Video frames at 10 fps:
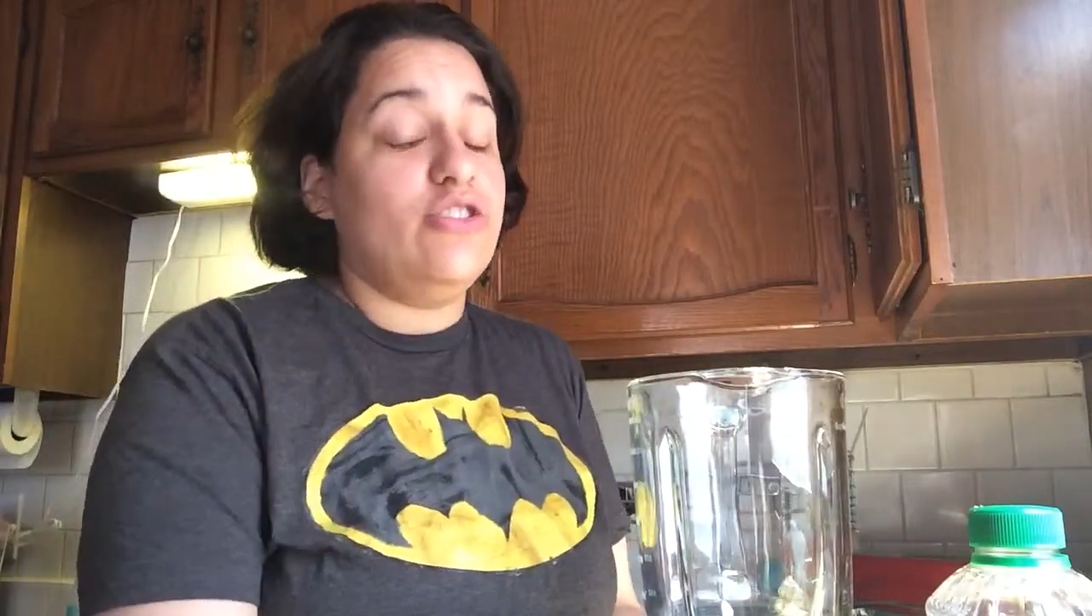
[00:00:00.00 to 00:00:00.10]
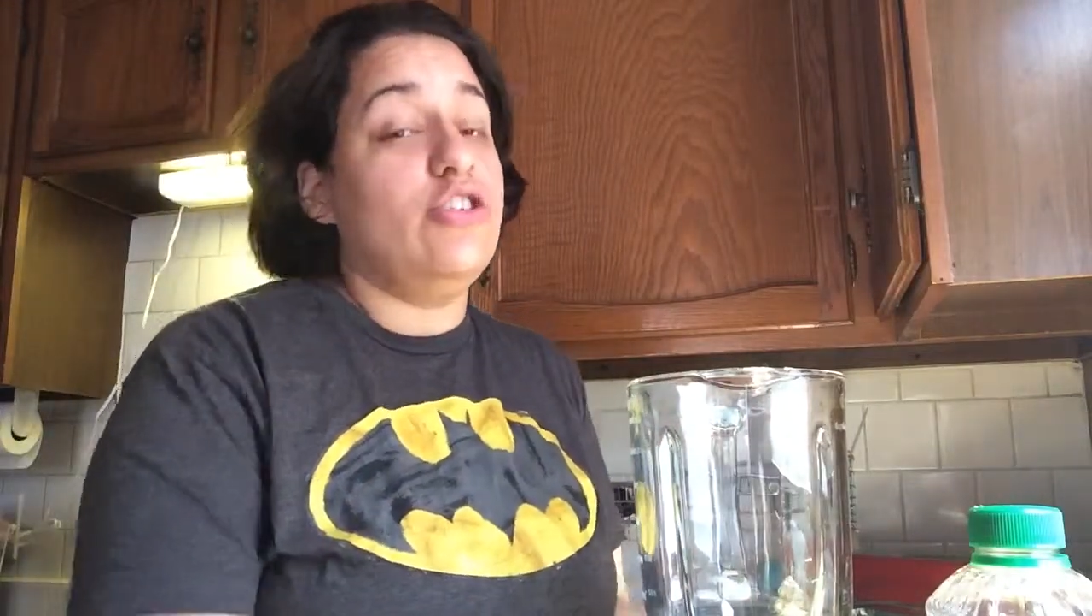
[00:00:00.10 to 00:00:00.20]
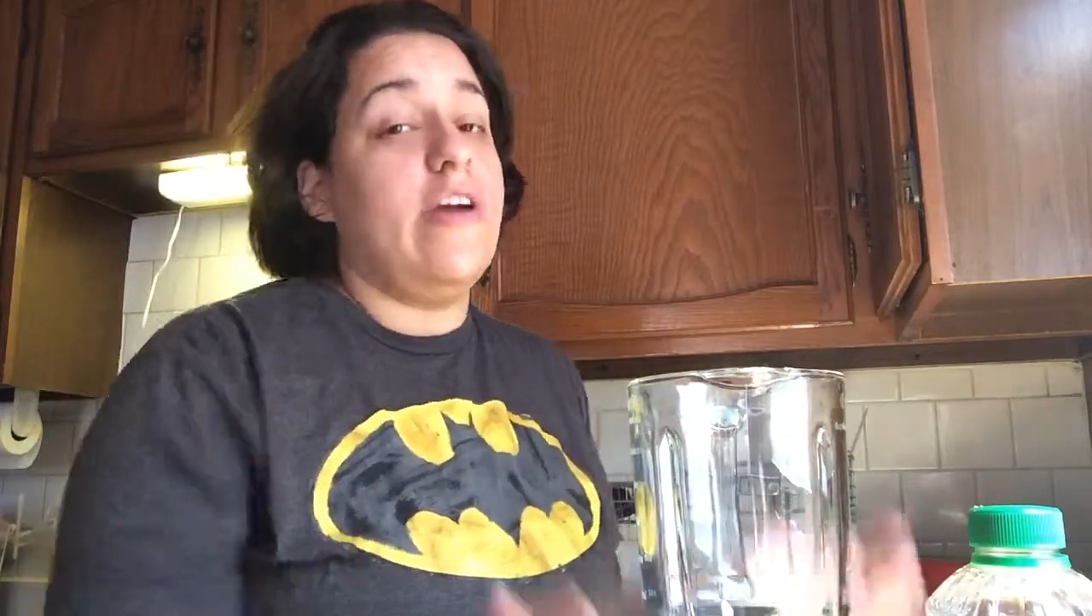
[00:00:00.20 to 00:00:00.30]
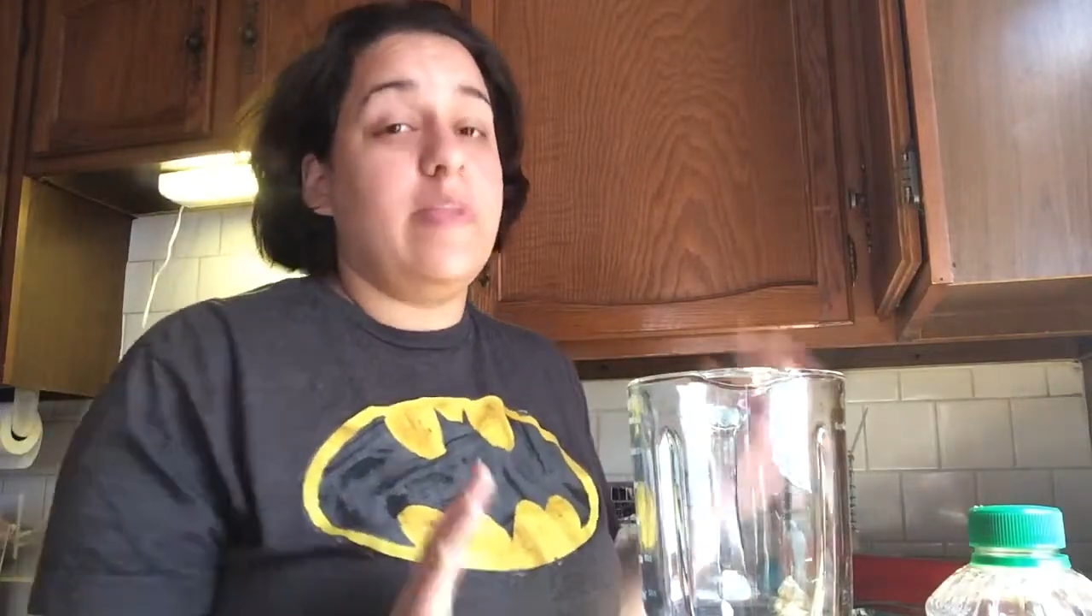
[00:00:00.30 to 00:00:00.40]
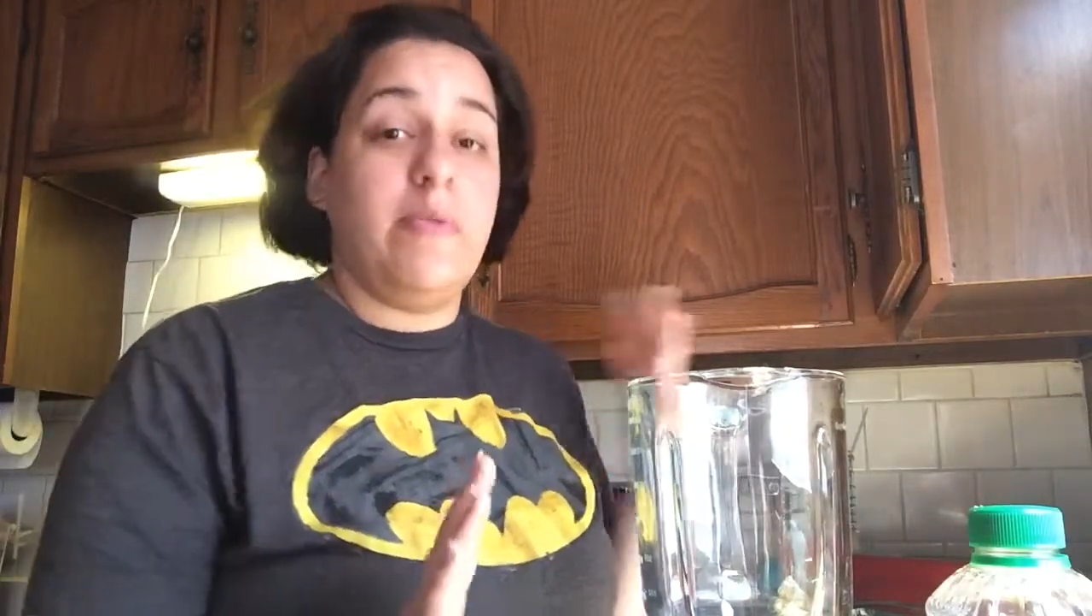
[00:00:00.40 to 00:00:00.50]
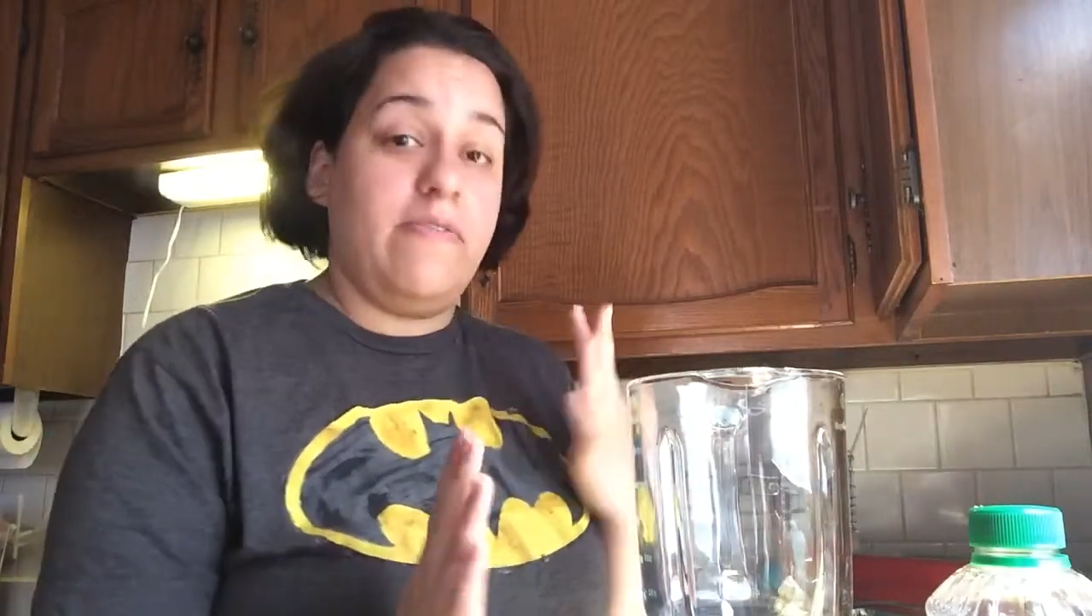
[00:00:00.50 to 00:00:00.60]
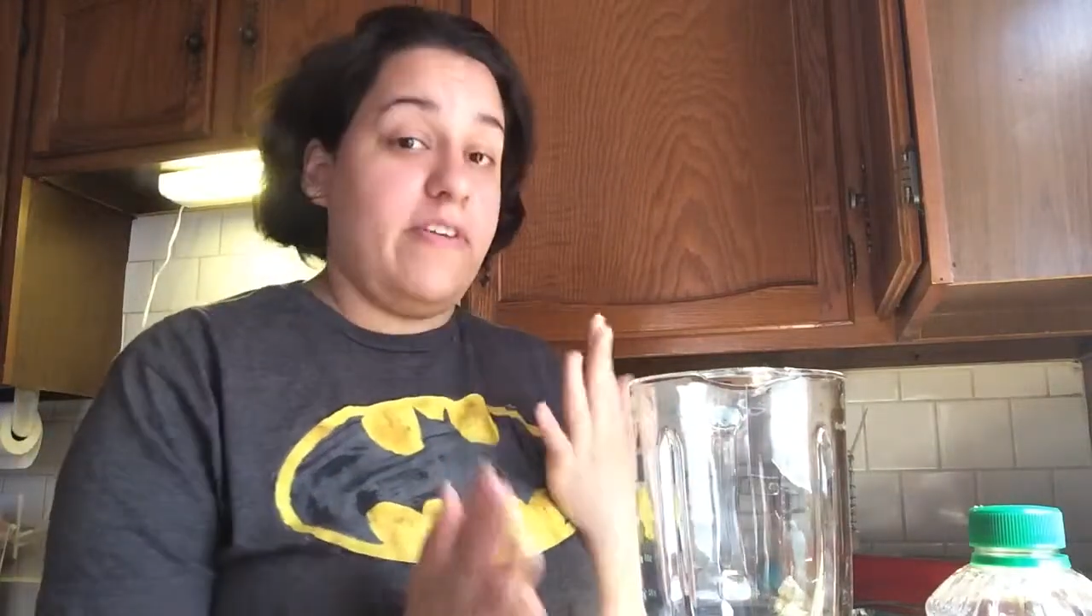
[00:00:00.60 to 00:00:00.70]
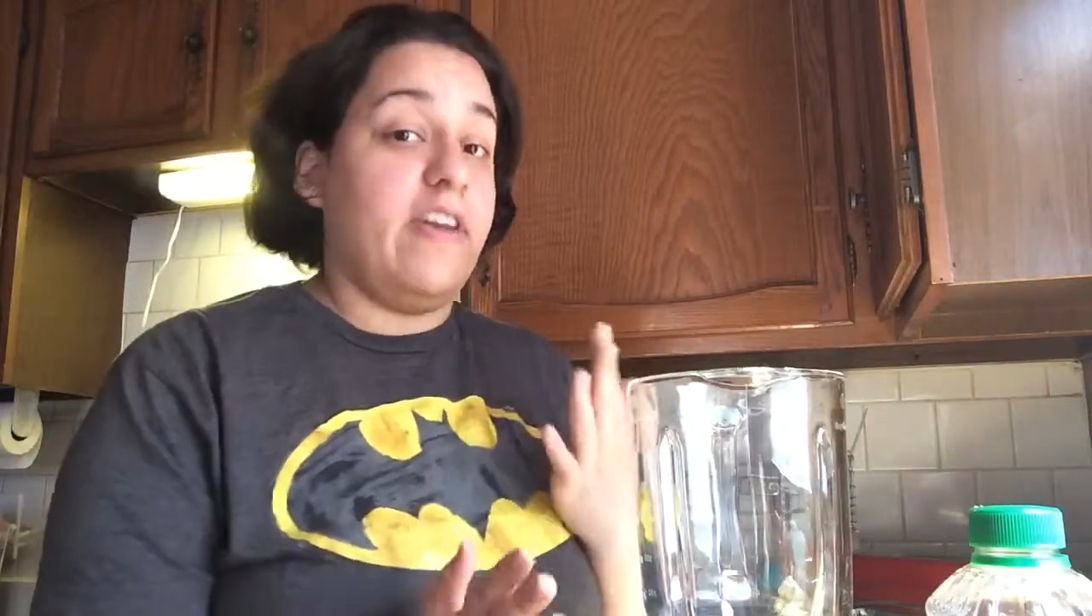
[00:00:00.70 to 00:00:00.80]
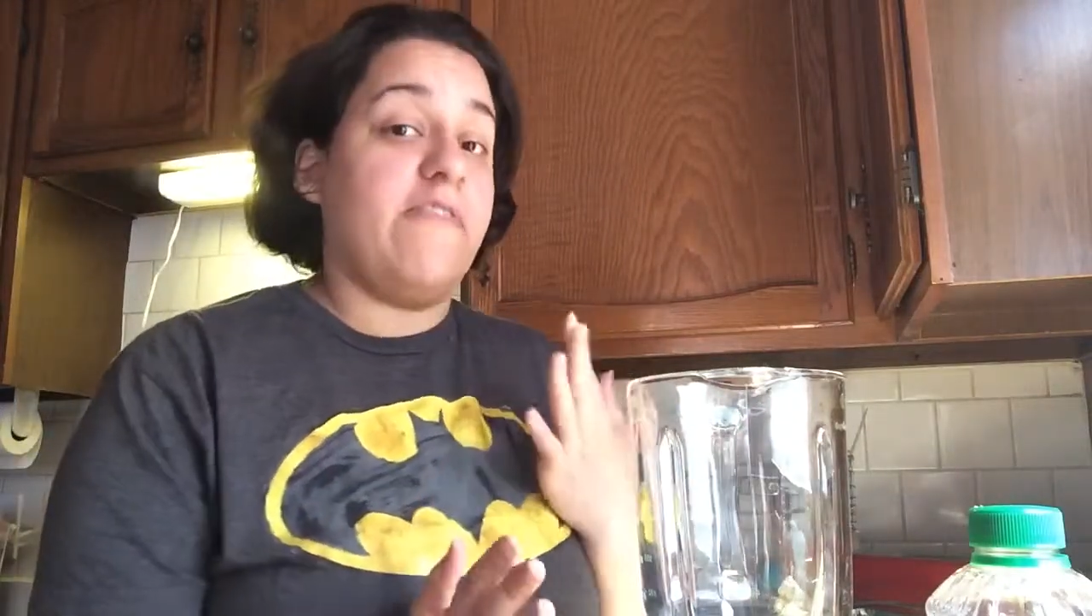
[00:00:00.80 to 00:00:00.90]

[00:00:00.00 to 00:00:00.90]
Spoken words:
So you have to be very,